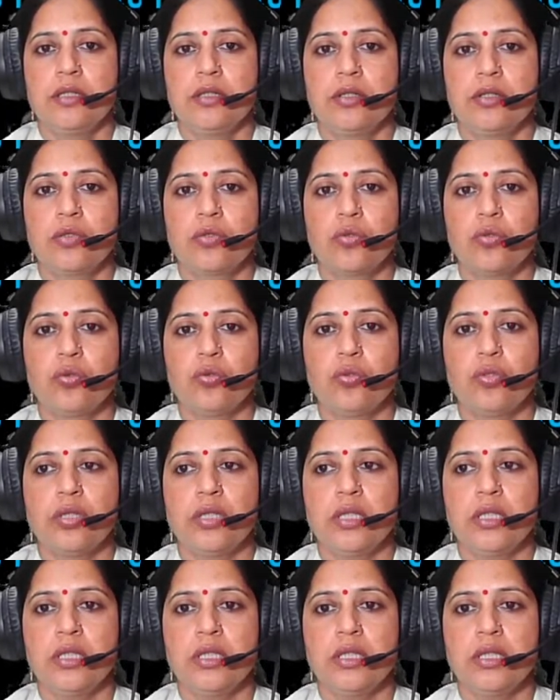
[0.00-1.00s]
So
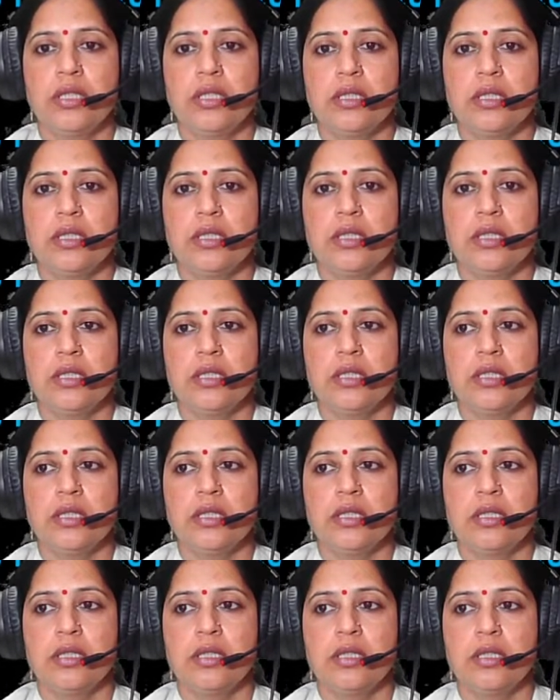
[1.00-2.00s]
the
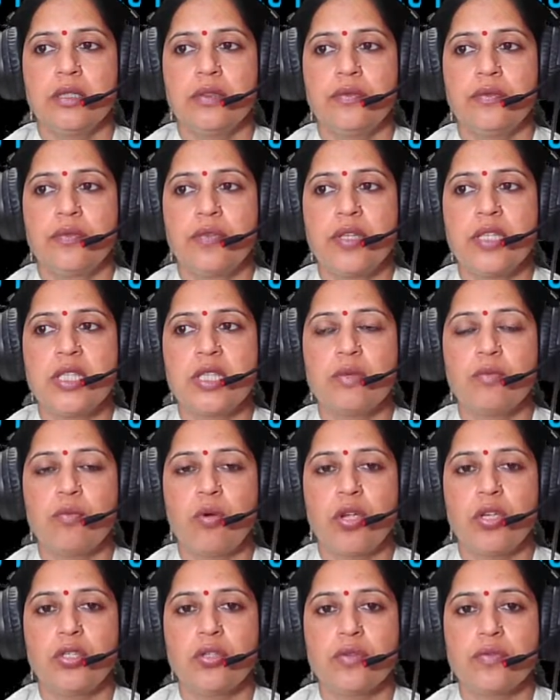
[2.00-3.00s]
freezing
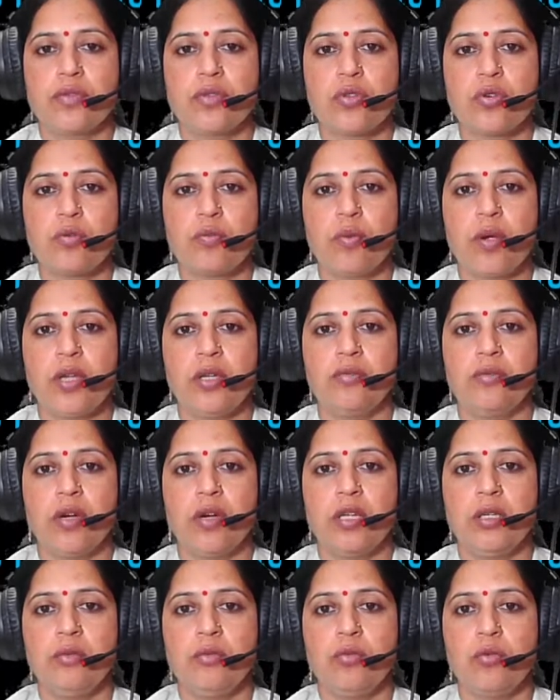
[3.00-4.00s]
point of 0.1
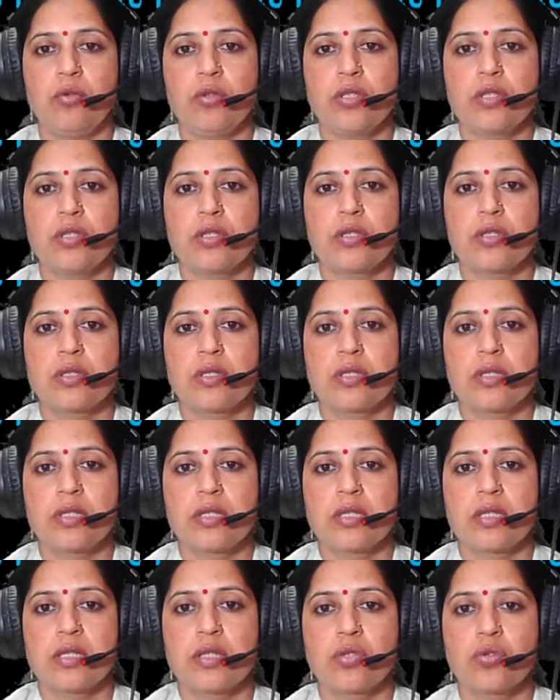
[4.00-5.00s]
moles
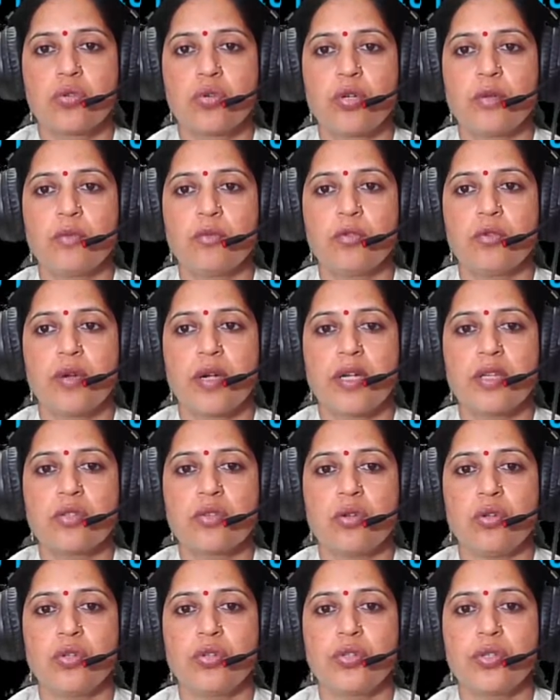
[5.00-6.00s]
sodium chloride
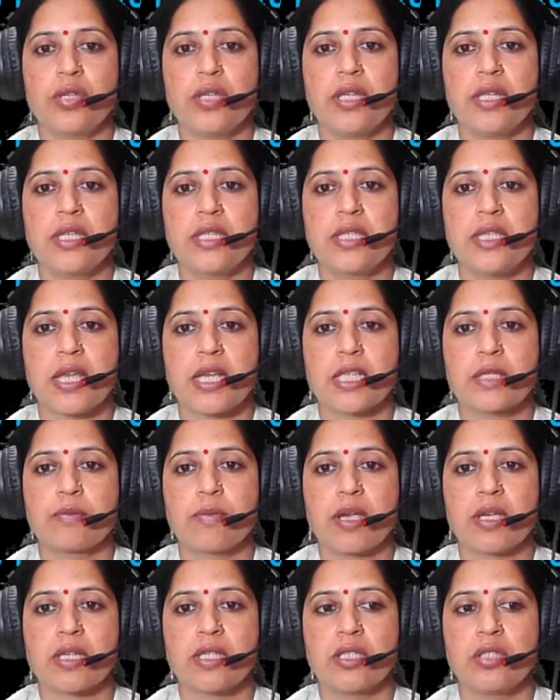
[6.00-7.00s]
solution is
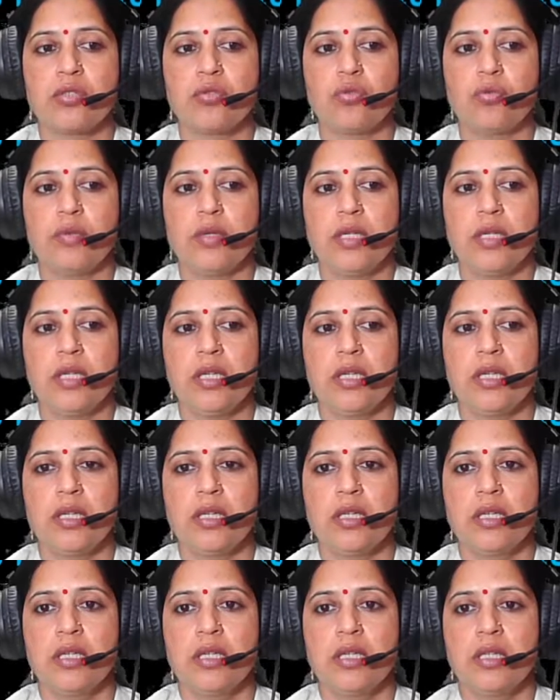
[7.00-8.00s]
expected to be
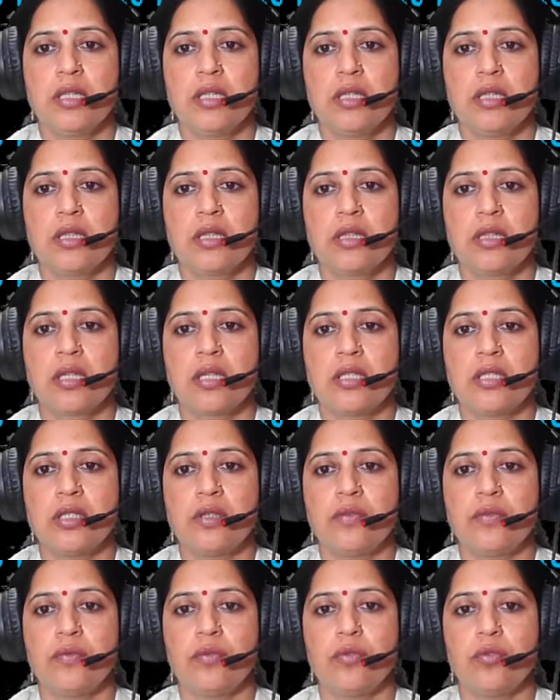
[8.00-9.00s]

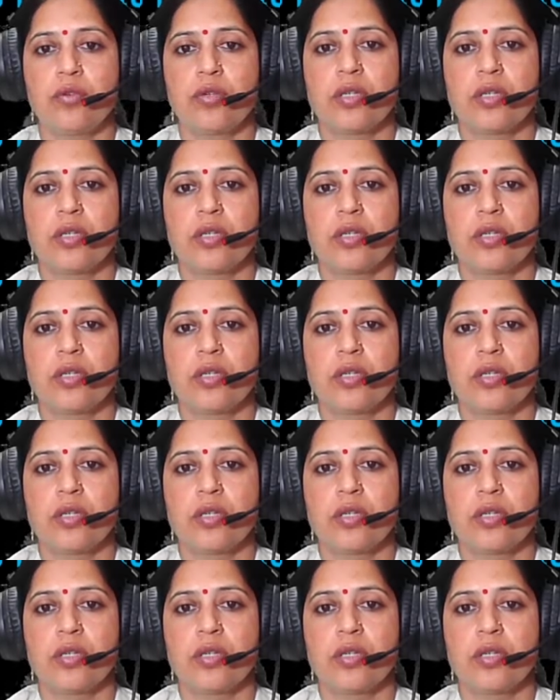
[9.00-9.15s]
34.